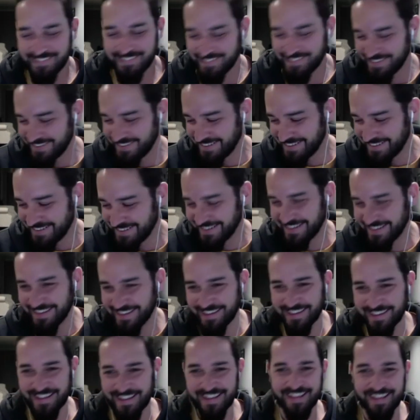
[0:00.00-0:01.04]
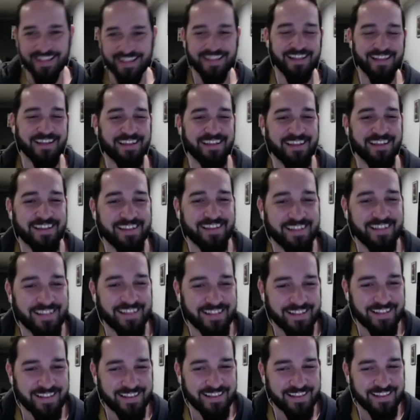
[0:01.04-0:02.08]
Yeah, I mean,
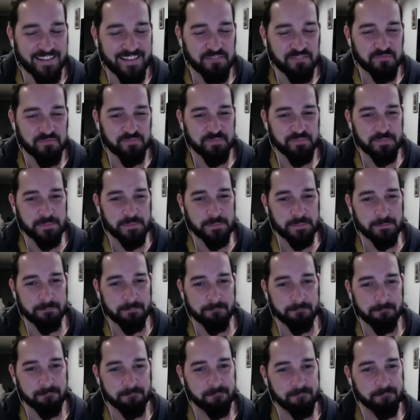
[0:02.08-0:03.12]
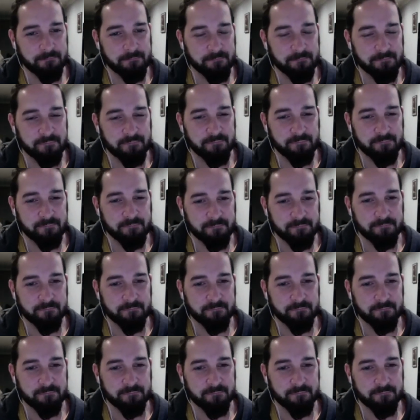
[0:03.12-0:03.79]
you're absolutely right. And